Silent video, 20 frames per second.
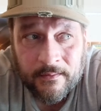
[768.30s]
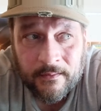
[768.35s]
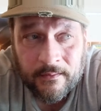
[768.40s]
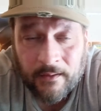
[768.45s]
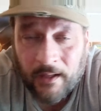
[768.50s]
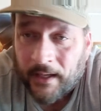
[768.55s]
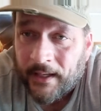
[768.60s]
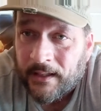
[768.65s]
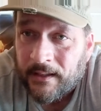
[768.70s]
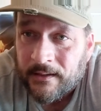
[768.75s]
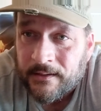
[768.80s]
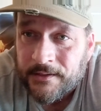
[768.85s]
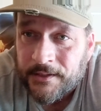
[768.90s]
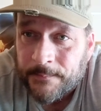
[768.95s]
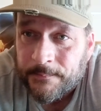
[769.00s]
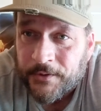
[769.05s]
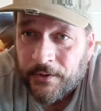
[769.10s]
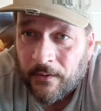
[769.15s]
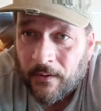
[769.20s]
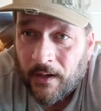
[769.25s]
like,
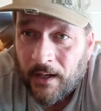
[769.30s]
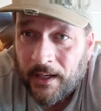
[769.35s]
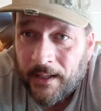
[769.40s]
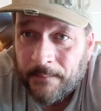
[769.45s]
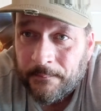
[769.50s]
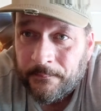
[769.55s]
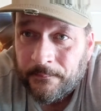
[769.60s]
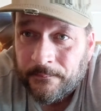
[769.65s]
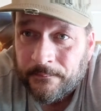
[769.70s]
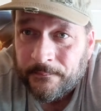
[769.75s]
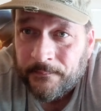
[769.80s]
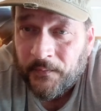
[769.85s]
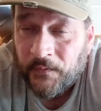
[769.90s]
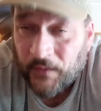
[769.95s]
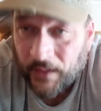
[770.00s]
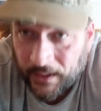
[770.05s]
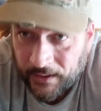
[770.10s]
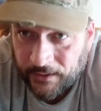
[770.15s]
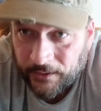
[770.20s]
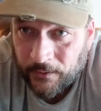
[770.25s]
subscribe.
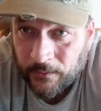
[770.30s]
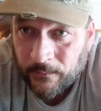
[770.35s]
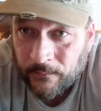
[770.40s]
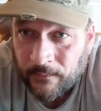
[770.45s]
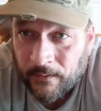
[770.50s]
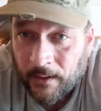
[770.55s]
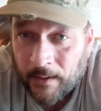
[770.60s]
Thank you.